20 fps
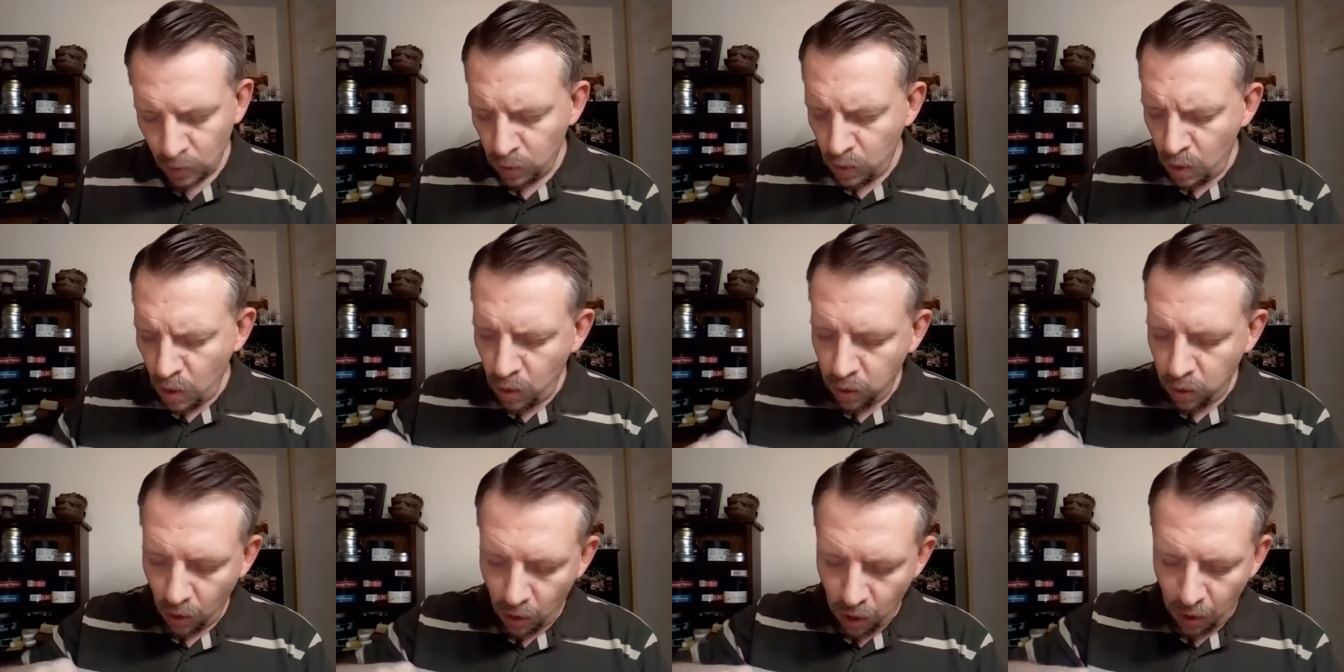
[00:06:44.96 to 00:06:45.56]

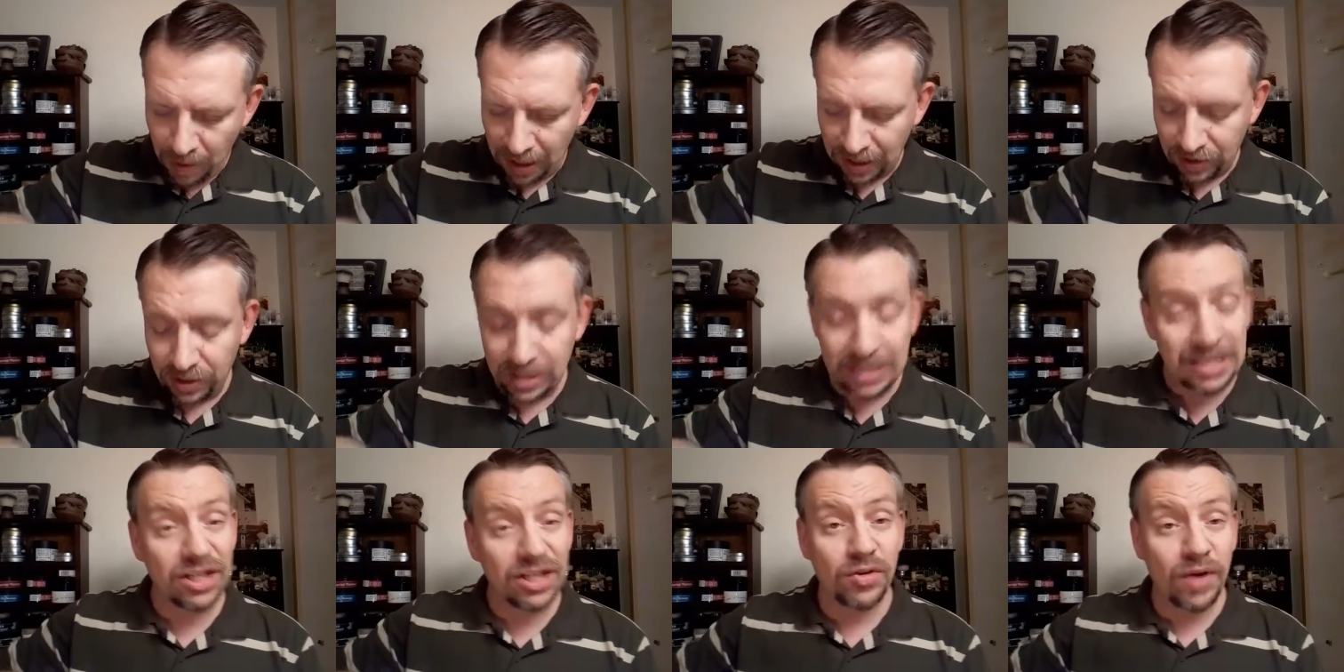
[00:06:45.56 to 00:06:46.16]
whew, oh my
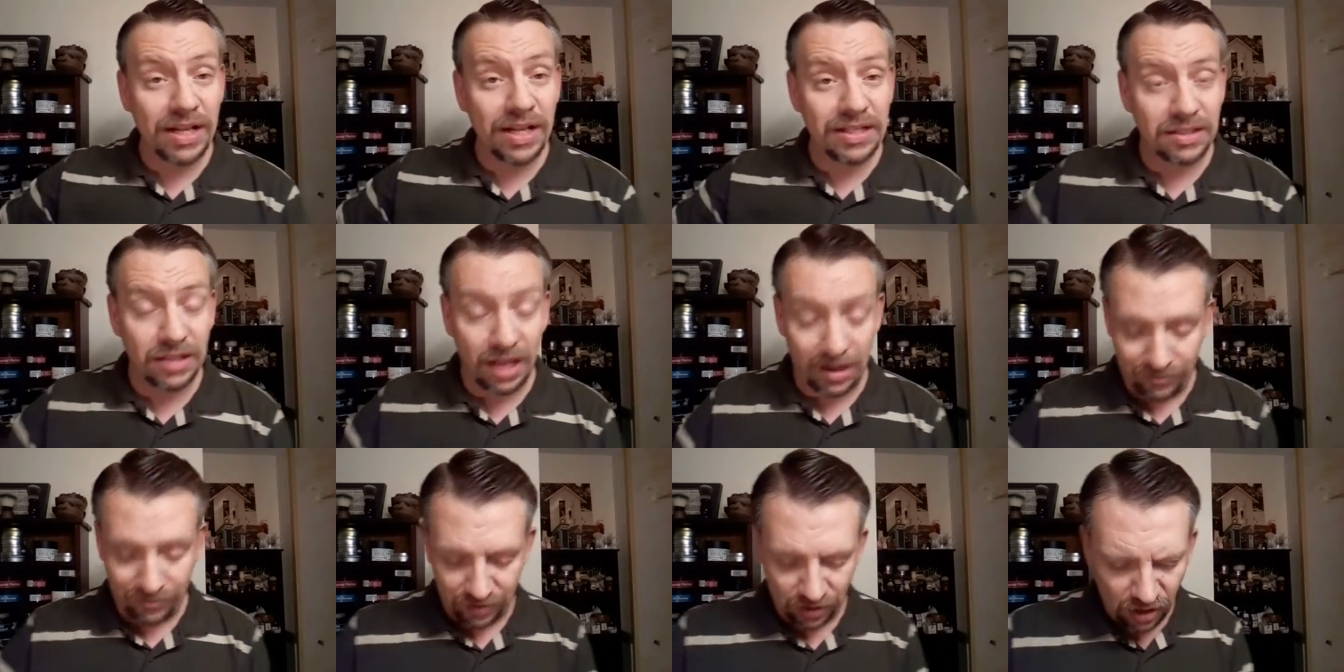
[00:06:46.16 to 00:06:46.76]
goodness, great
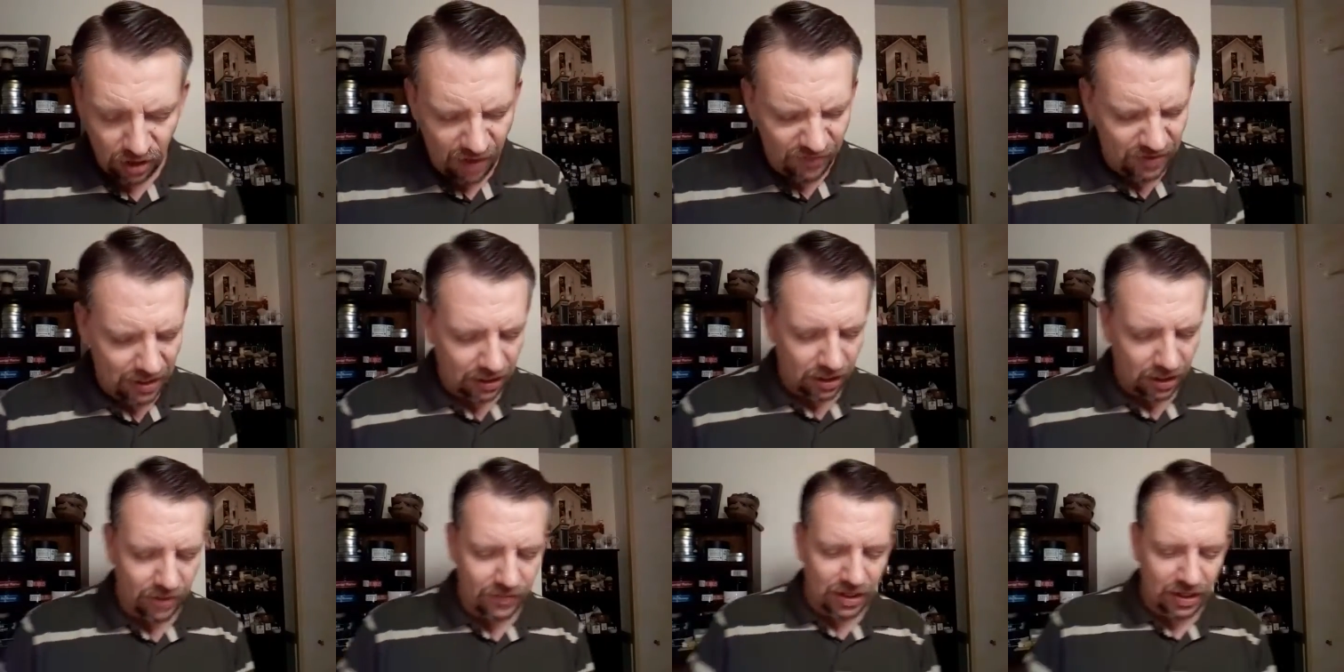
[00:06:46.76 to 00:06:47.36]
stuff. Loved
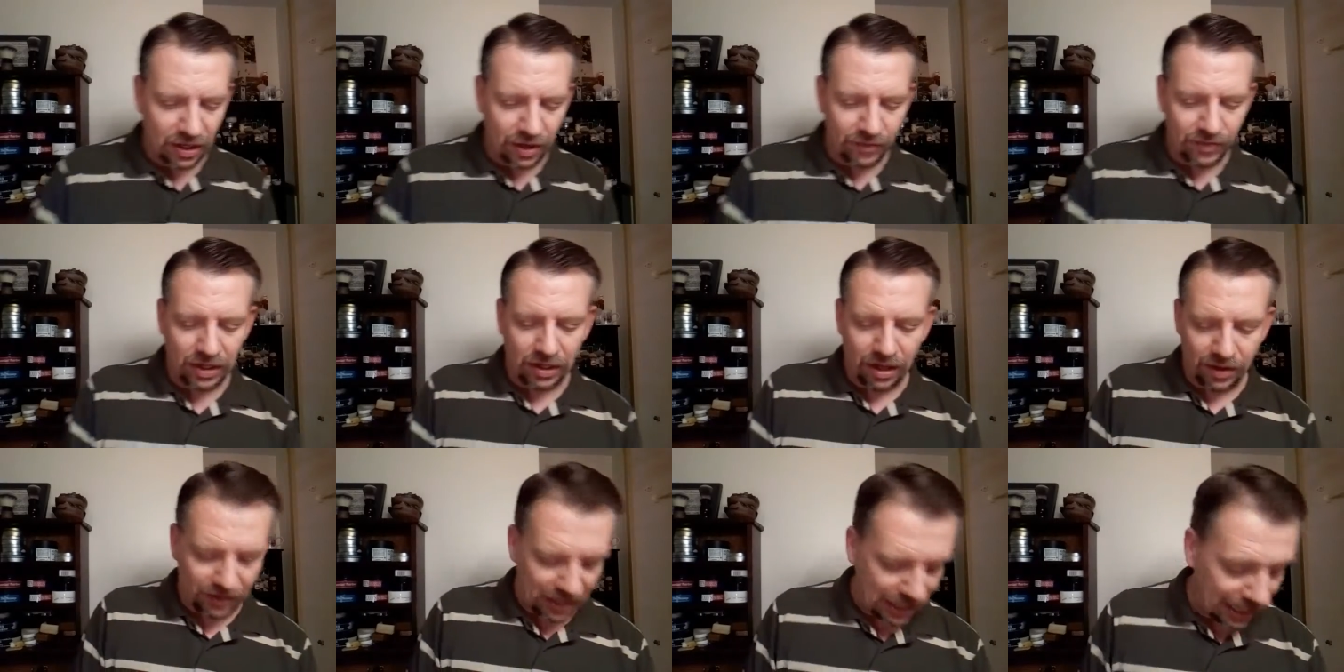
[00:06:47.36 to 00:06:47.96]
it, loved it, loved
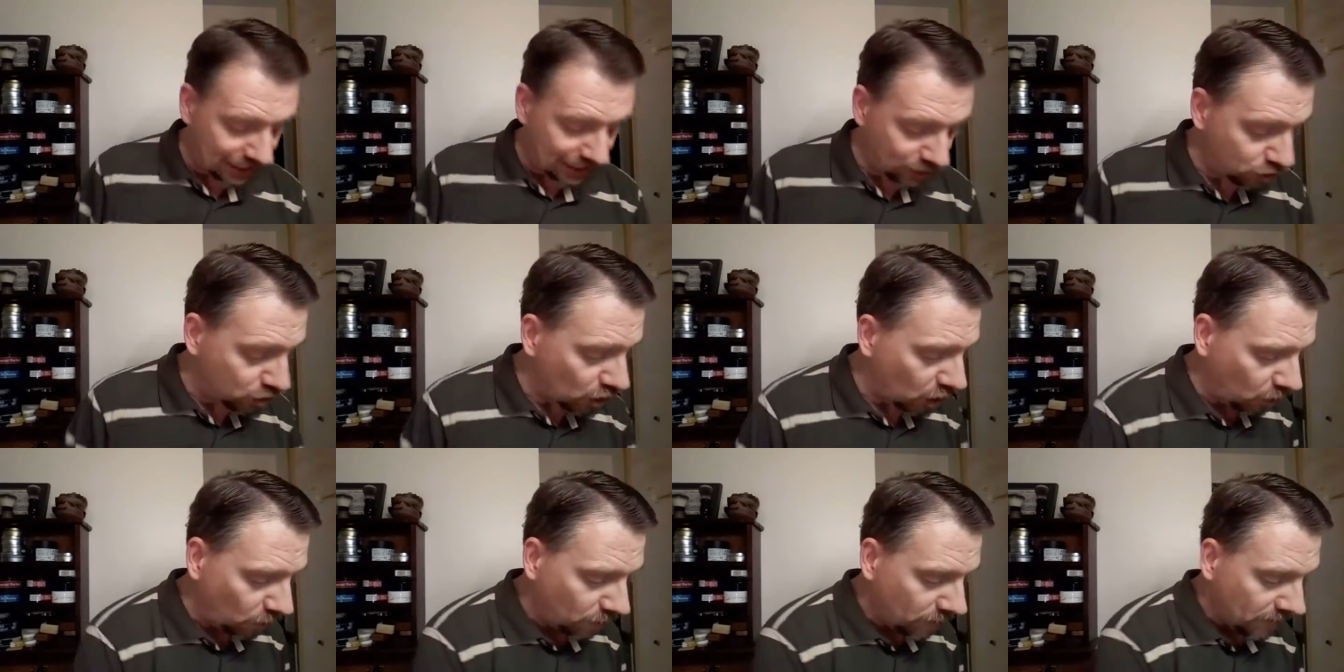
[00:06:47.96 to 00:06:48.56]
it, loved it. And
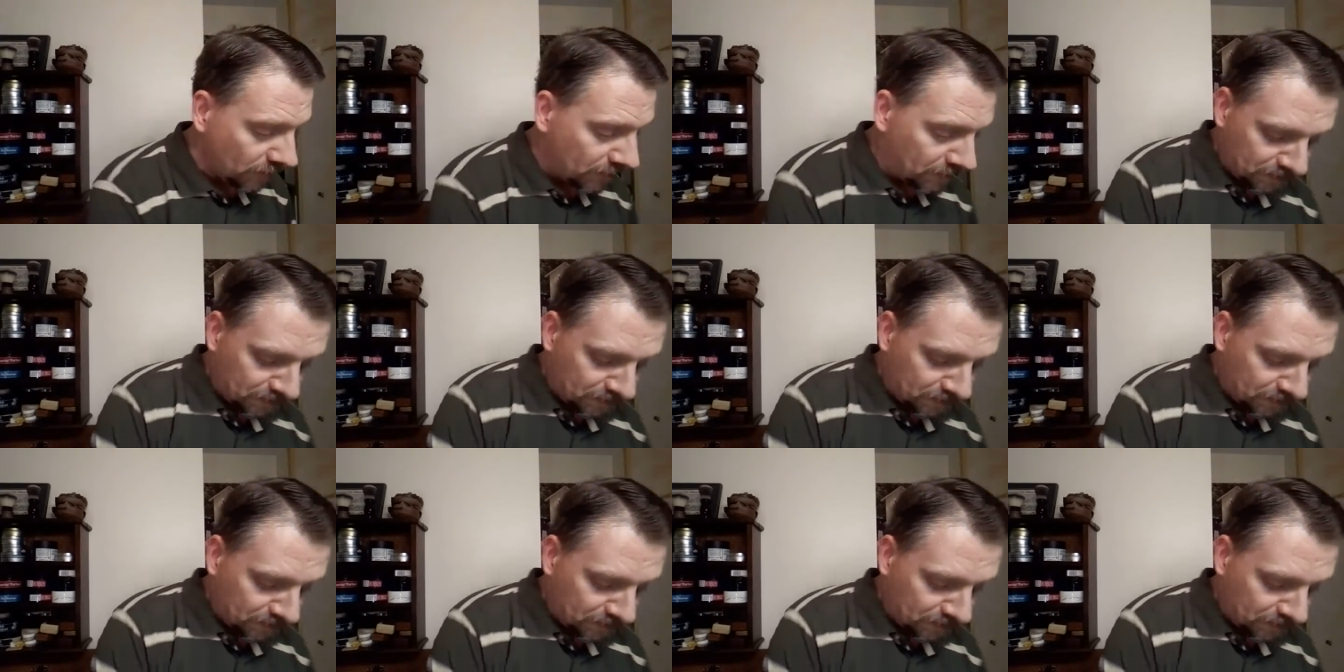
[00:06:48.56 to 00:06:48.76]
so